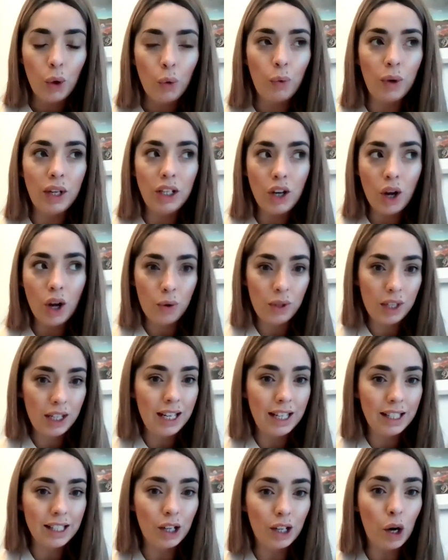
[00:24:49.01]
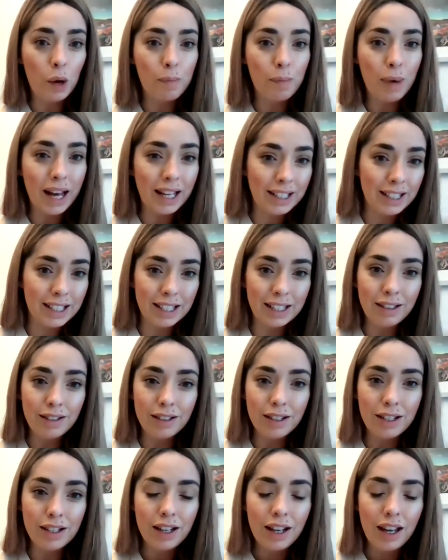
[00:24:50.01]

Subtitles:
We know that he's a commandant,